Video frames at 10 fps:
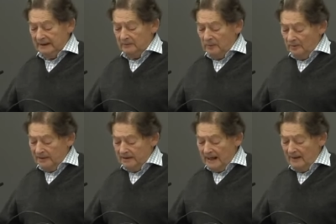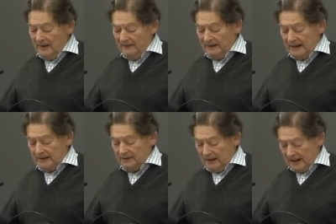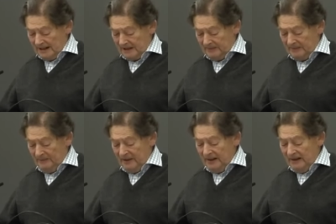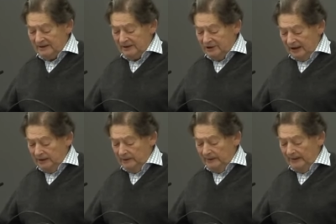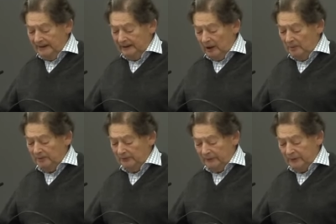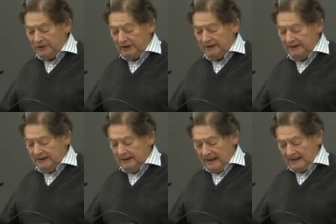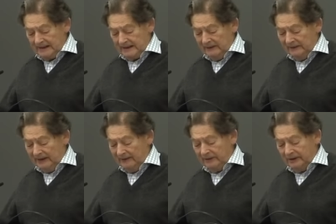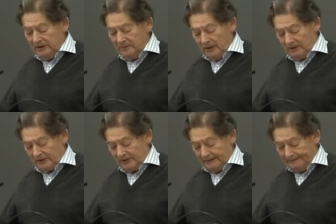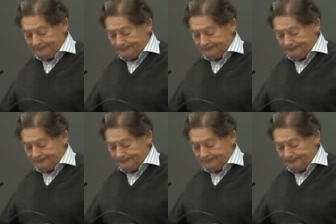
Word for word: and what we now have in our grasp, is a genuinely global future as a self governing democracy.